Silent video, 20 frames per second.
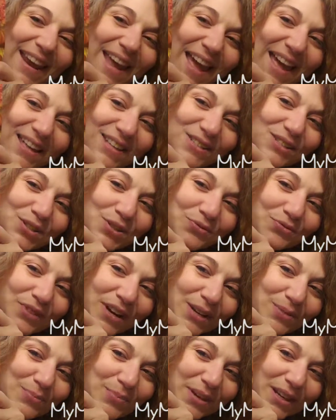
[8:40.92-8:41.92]
it has the
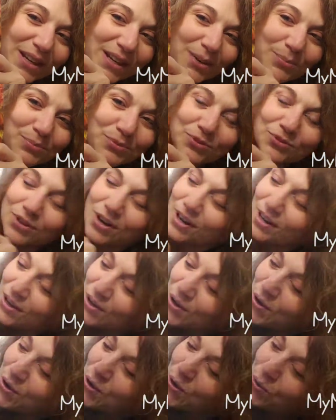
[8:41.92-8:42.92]
red pickup
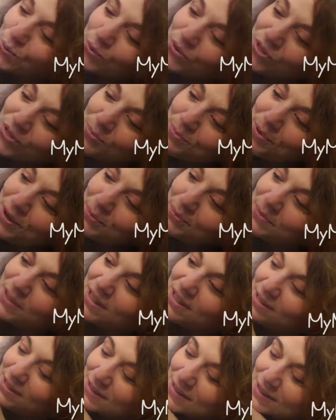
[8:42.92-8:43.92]
truck with the
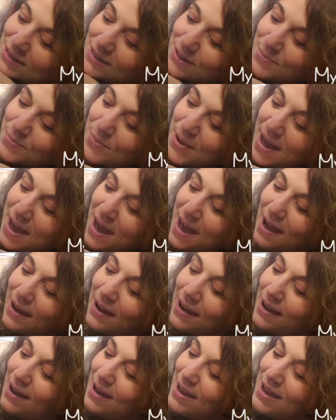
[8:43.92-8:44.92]
pumpkins in the
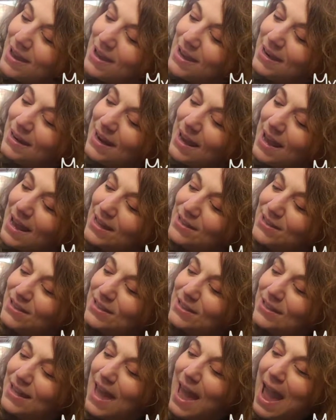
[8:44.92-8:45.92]
back. It
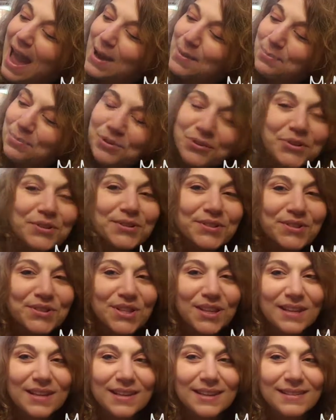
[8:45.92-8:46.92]
has the
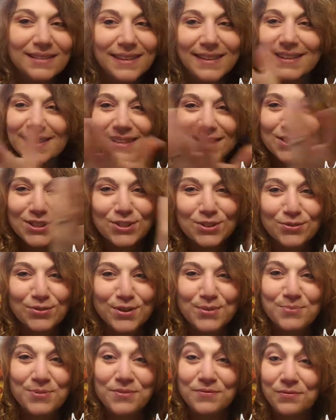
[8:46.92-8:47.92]
apples. Like, it's
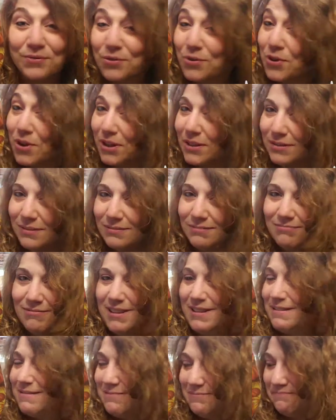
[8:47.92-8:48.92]
screaming fall.
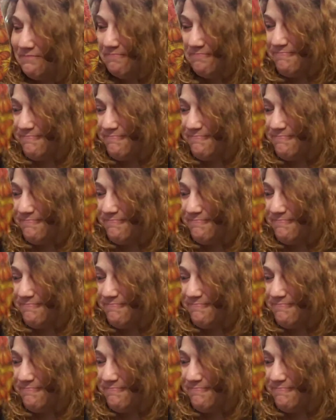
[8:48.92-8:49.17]
Like,